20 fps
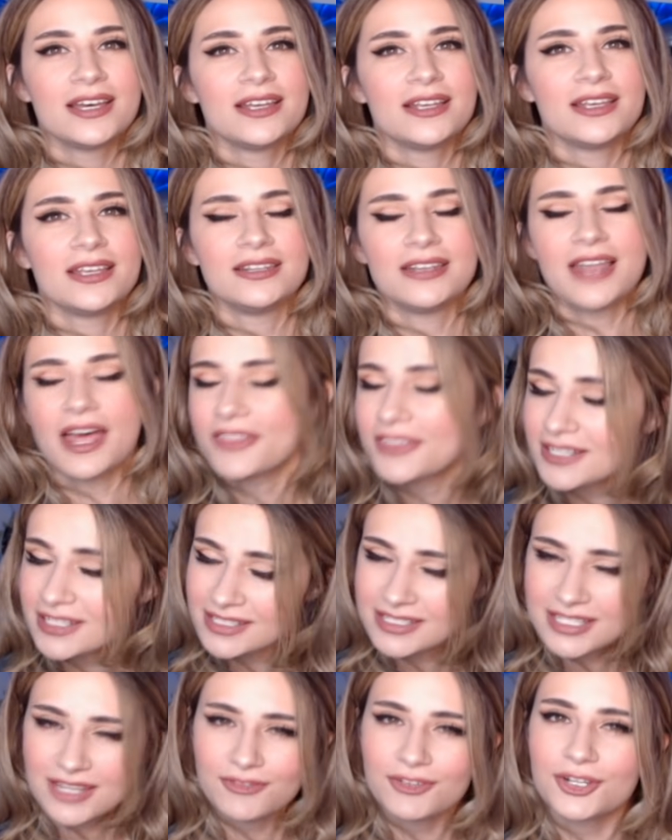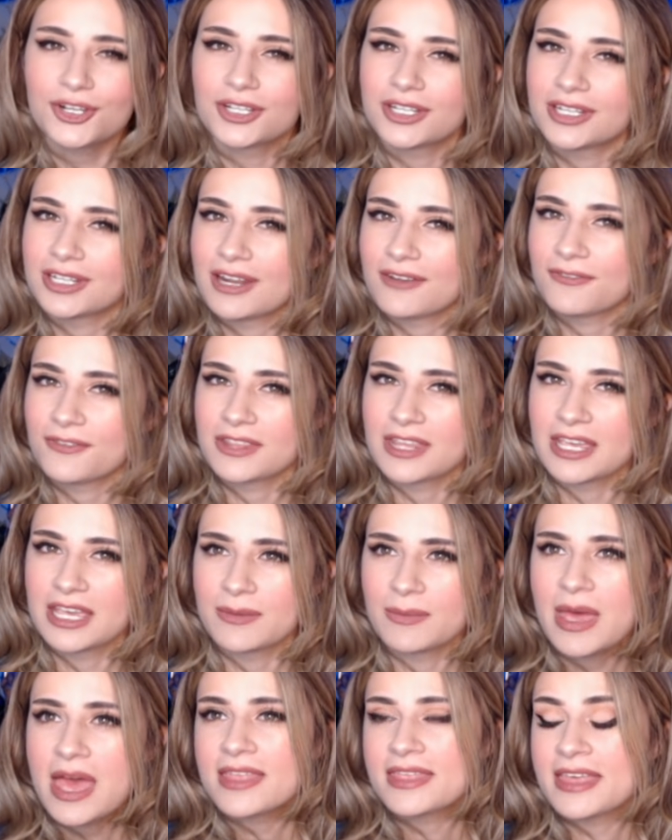nothing is ever good enough for
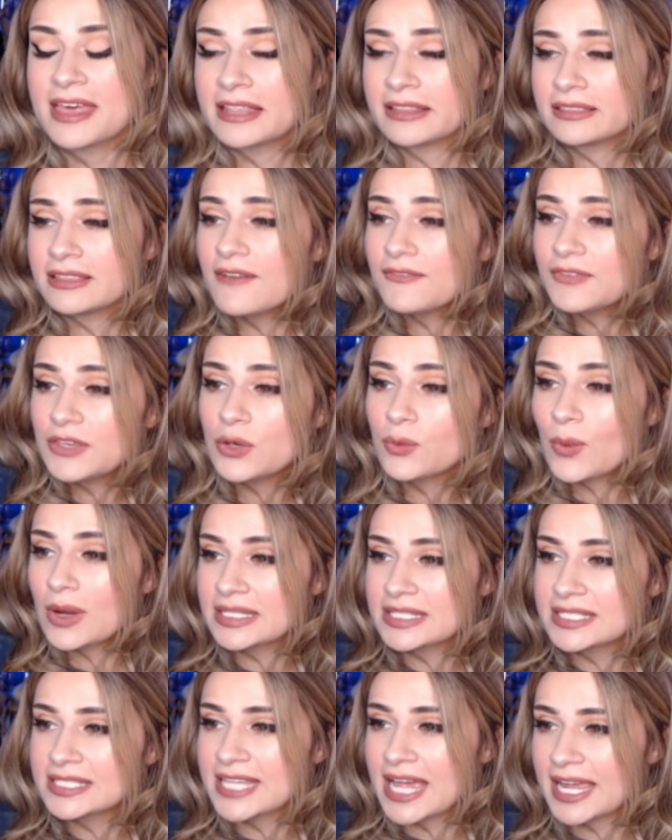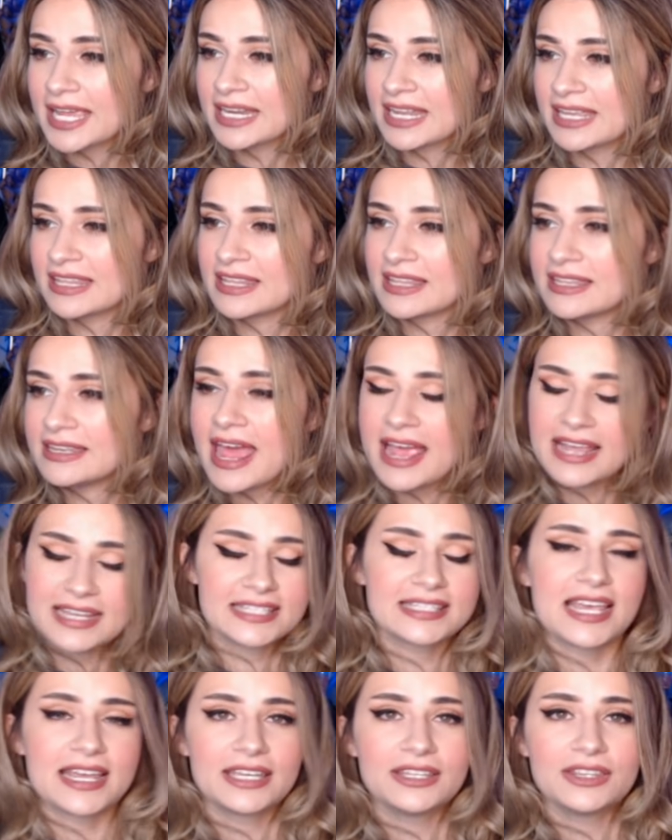them. They love you one second, and the next
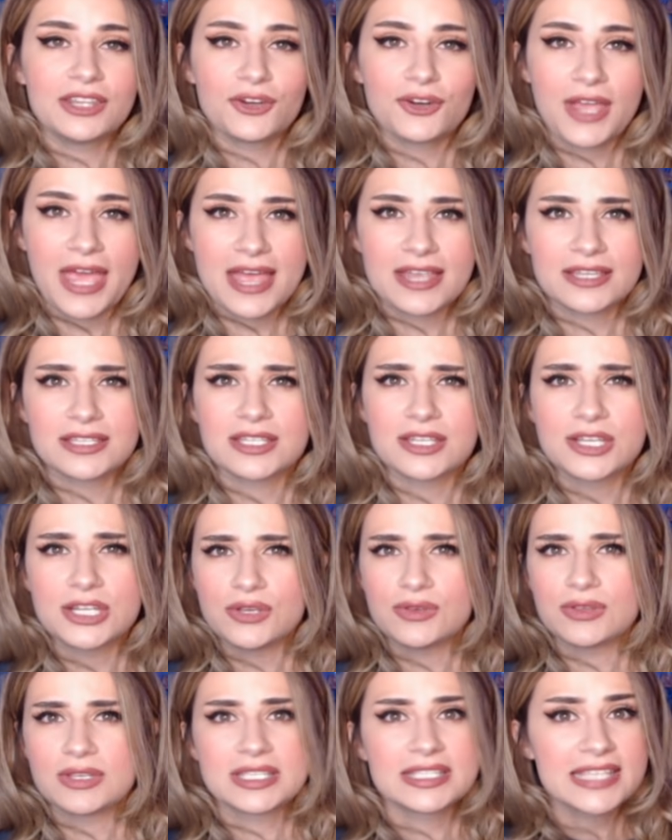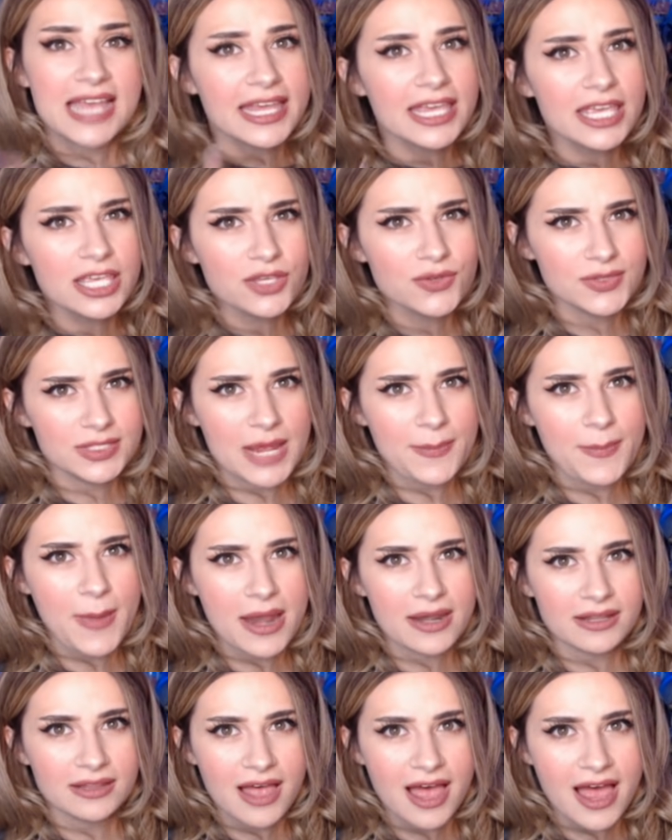second they're canceling you. The second you step
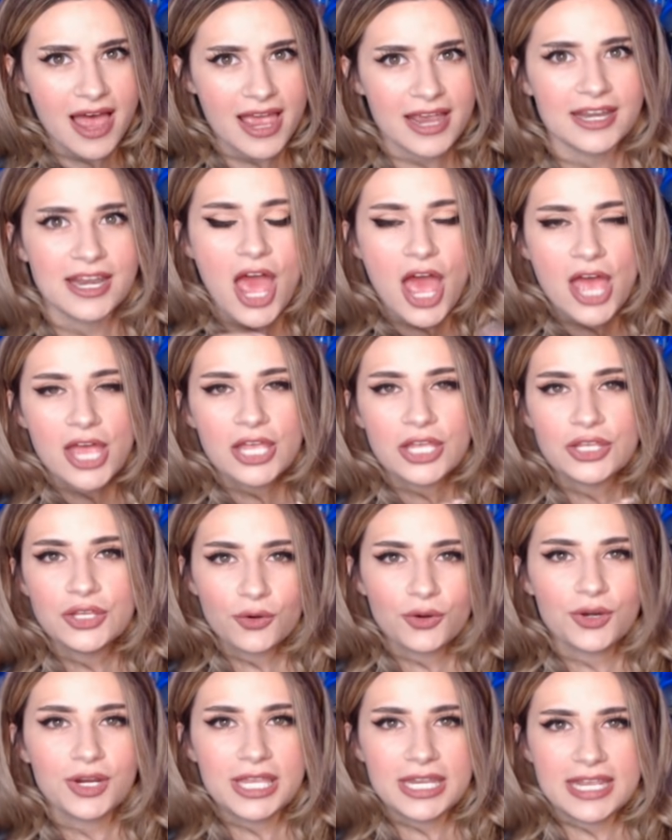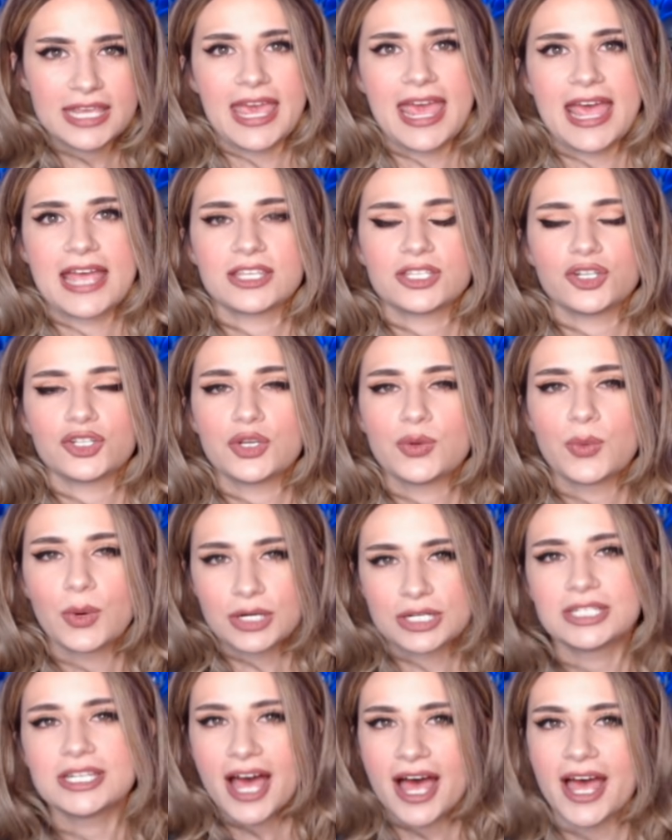out of line, you're getting canceled, you are
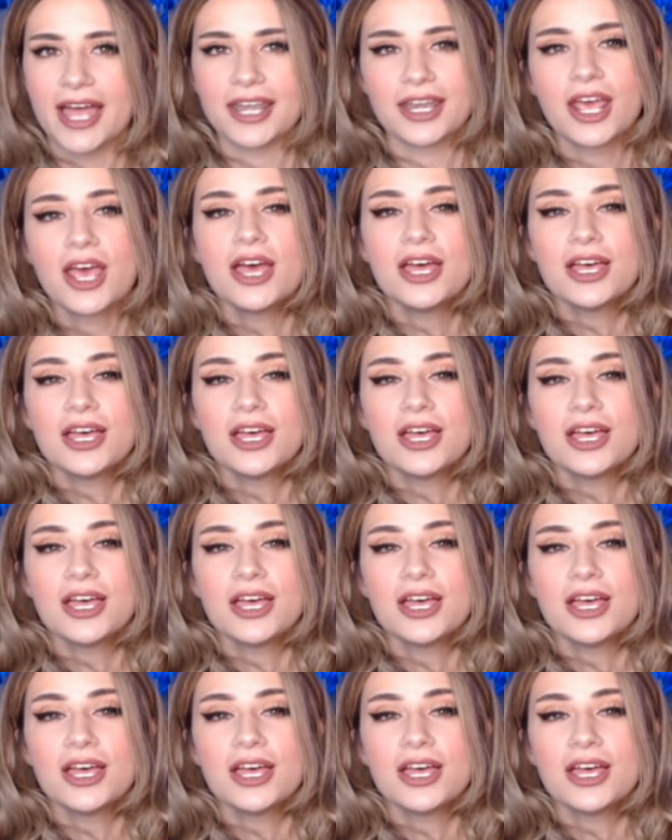done.